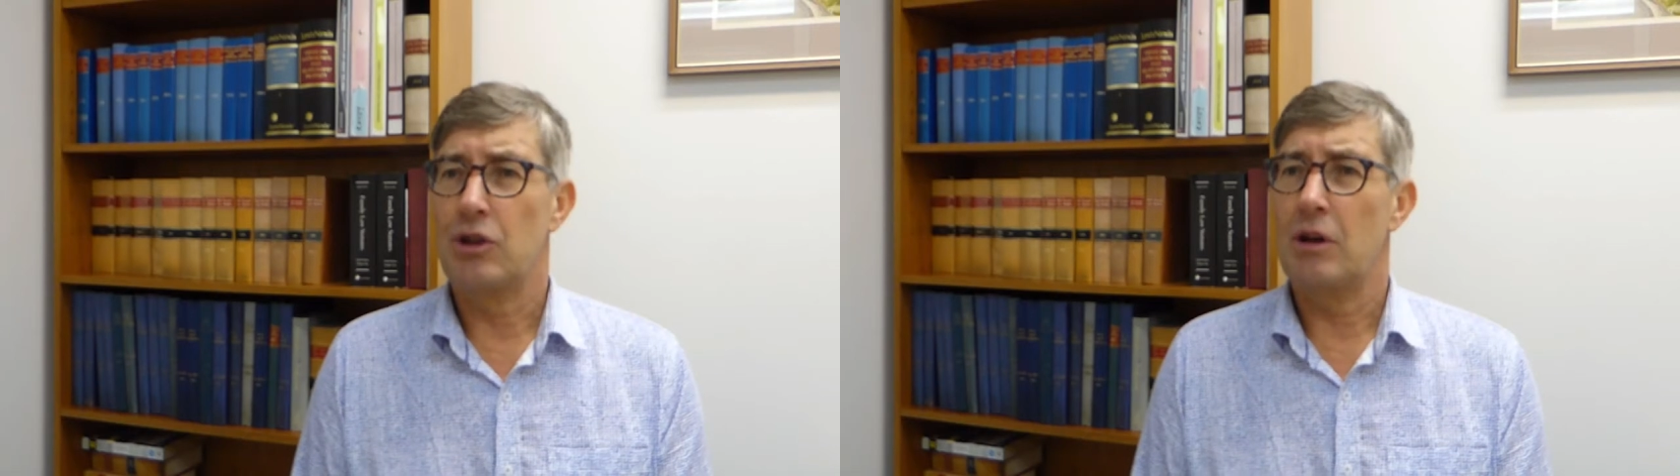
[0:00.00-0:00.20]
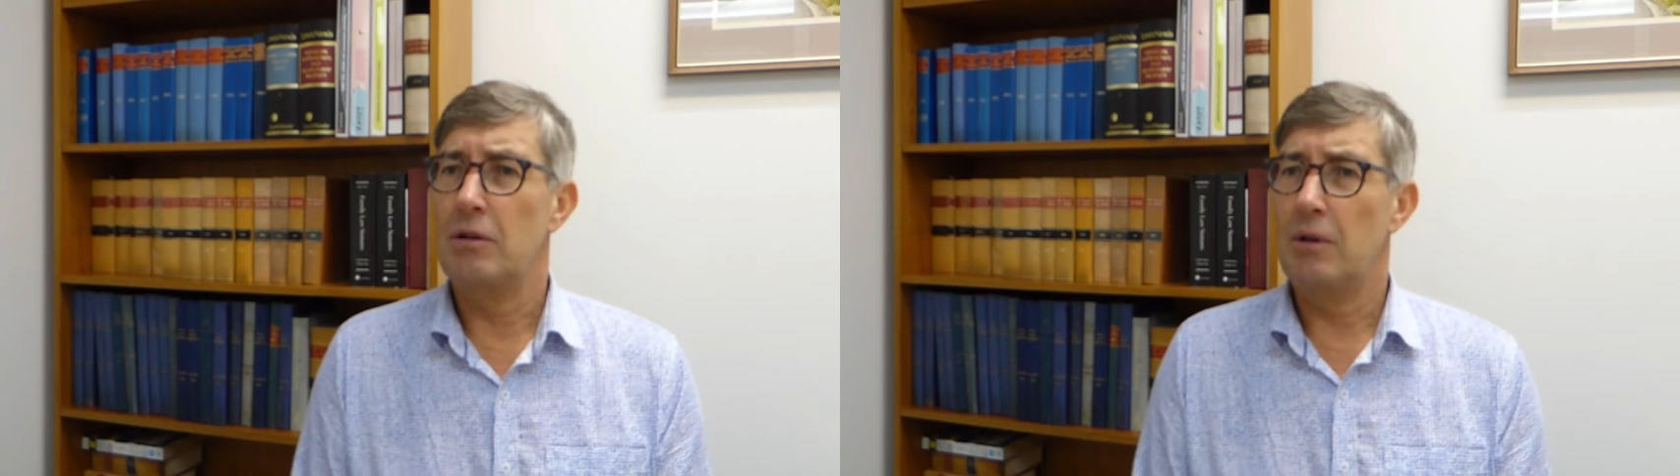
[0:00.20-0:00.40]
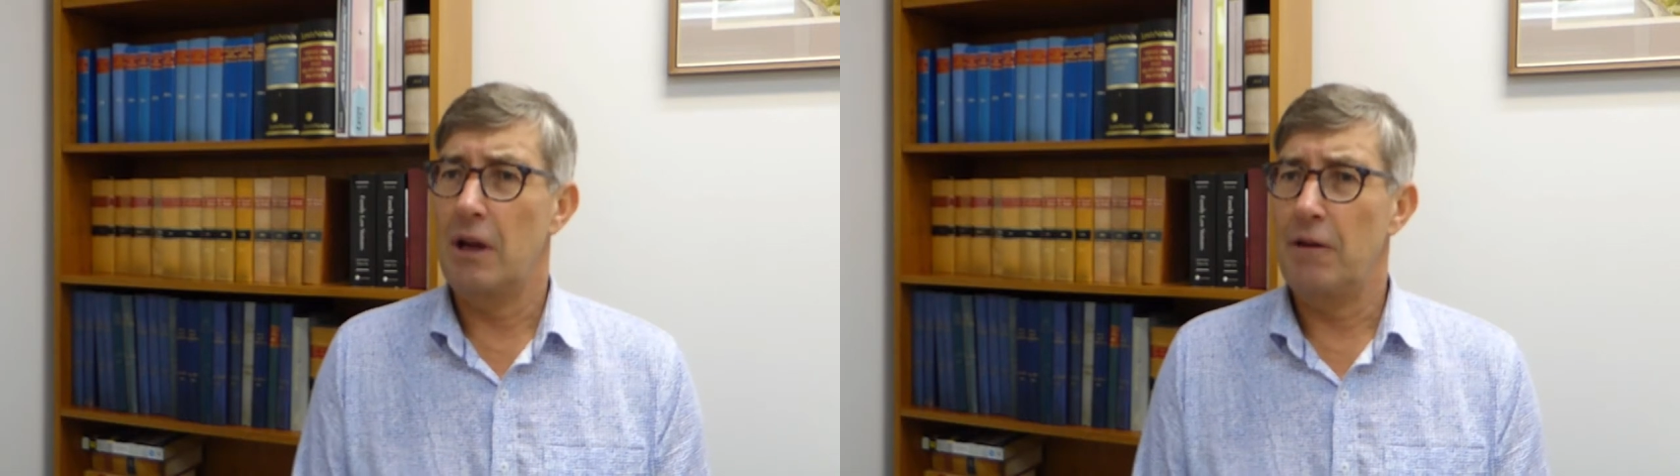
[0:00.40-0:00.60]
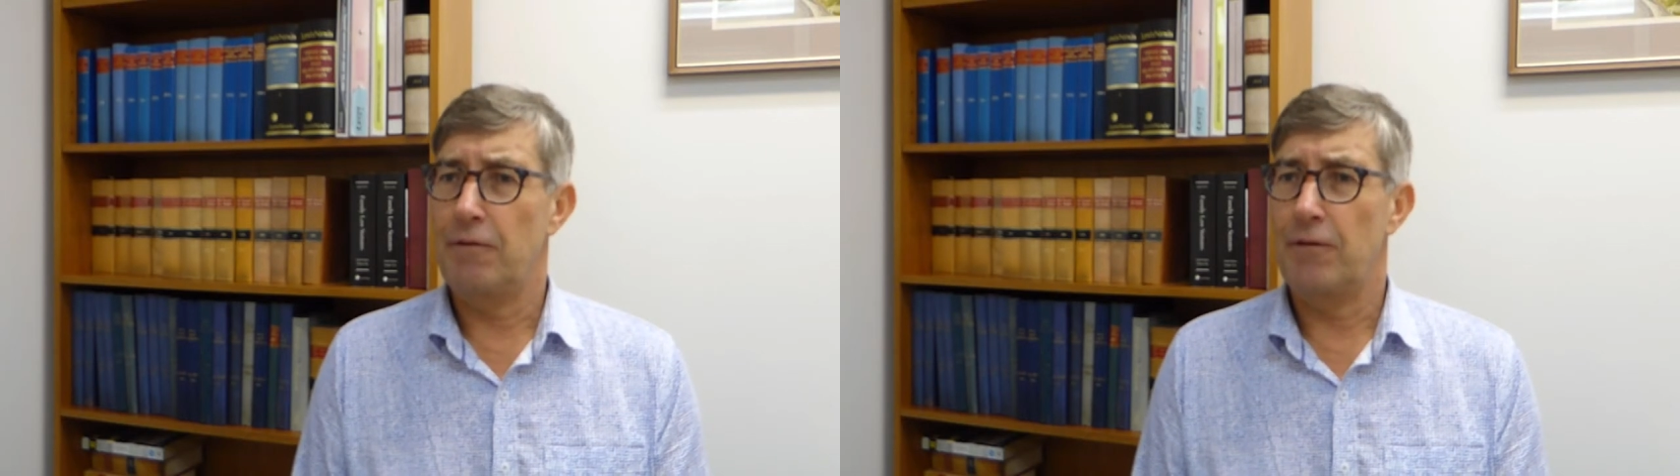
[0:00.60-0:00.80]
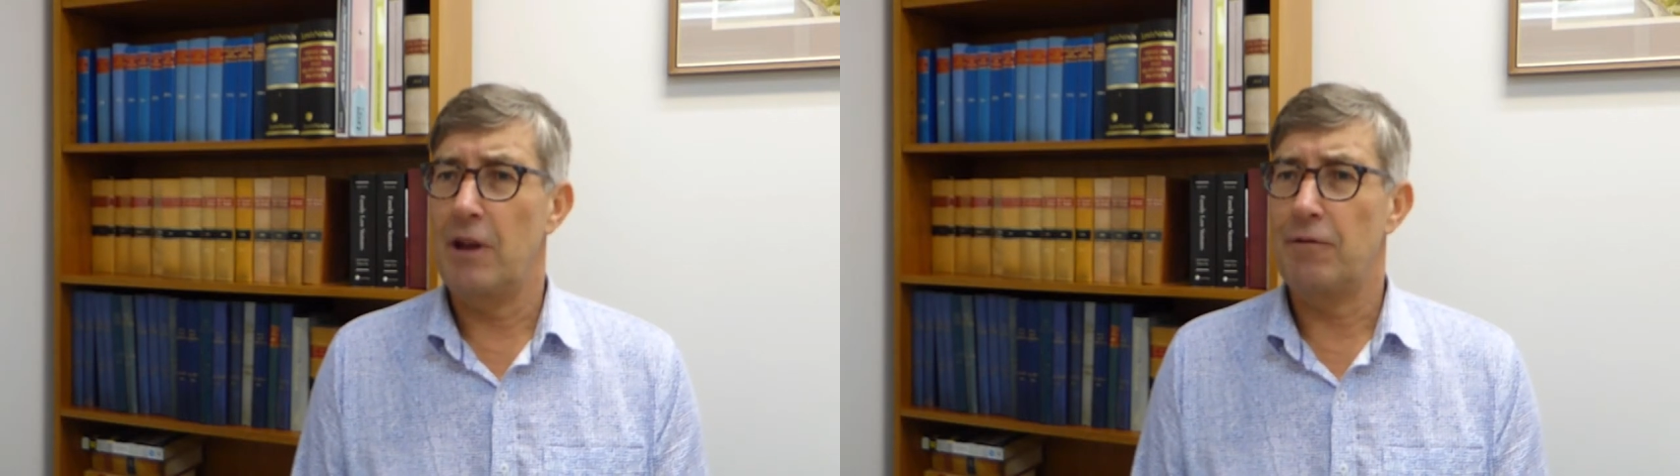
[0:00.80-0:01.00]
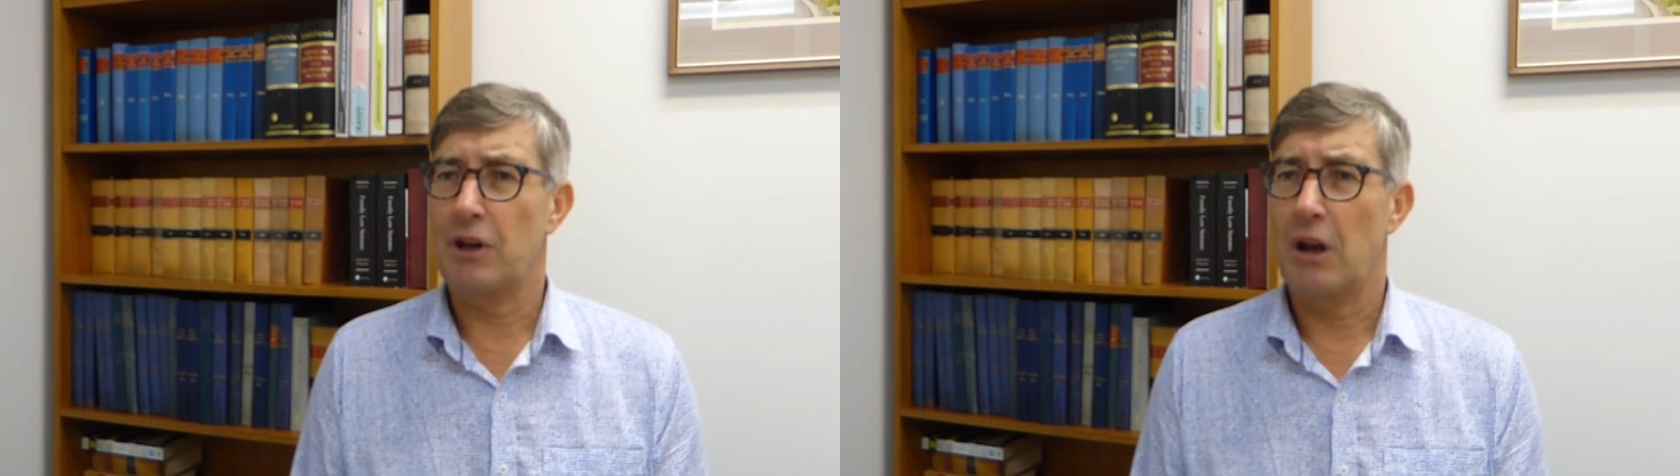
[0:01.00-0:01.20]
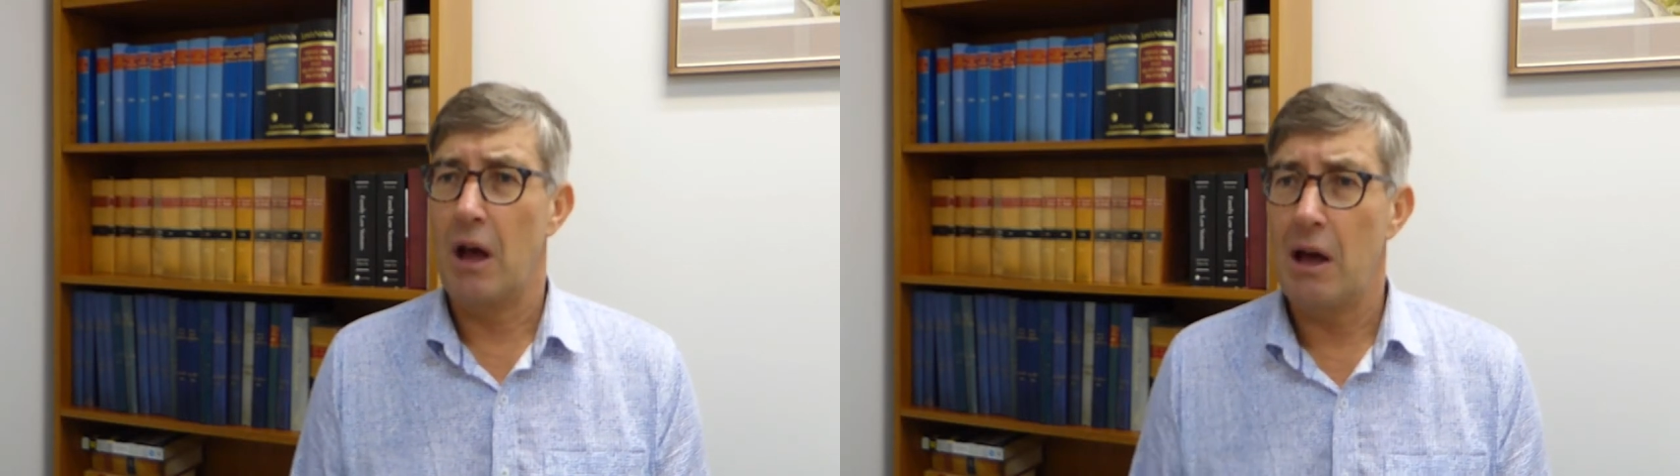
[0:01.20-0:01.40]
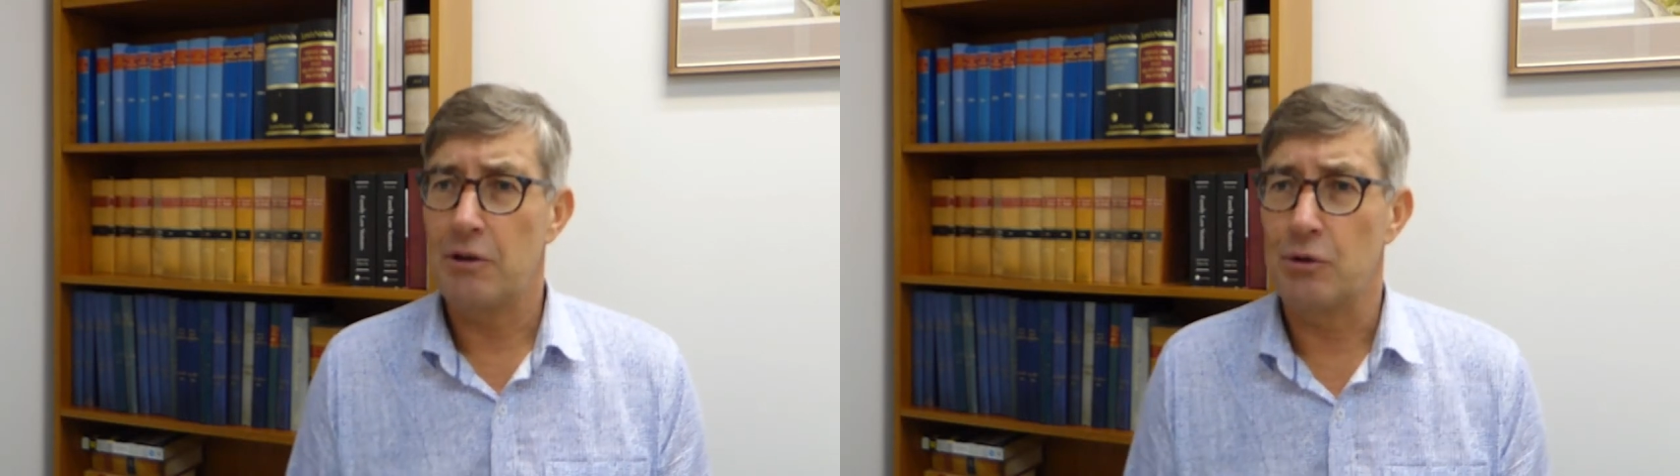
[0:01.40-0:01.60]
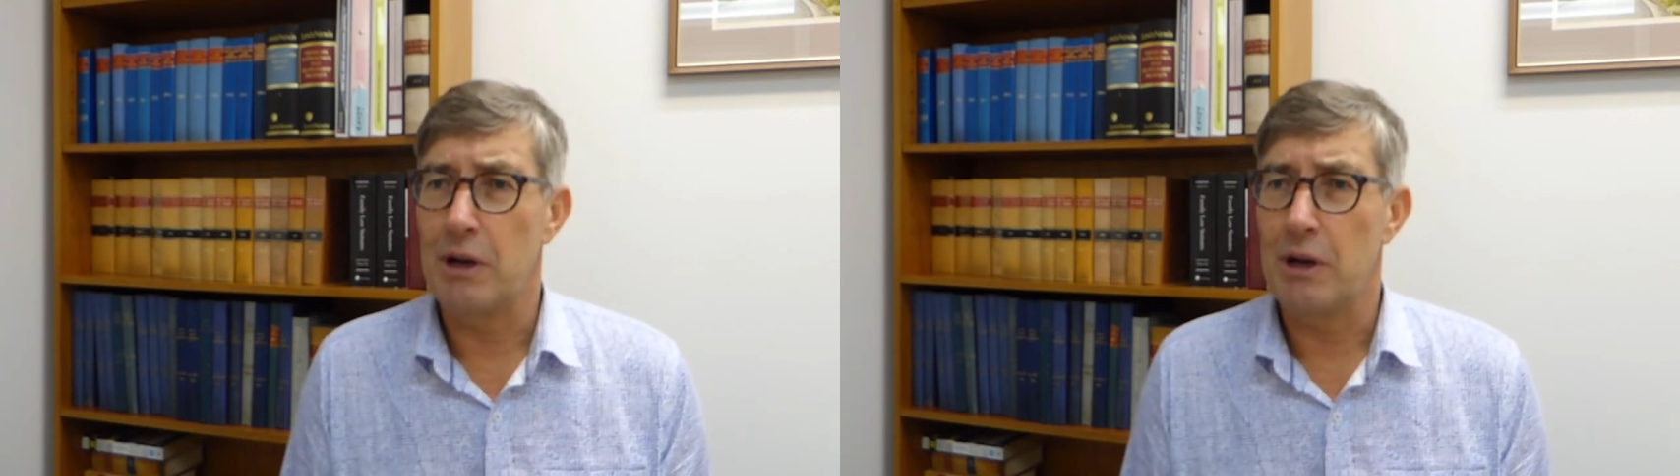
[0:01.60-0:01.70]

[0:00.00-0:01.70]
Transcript: So if, if a client or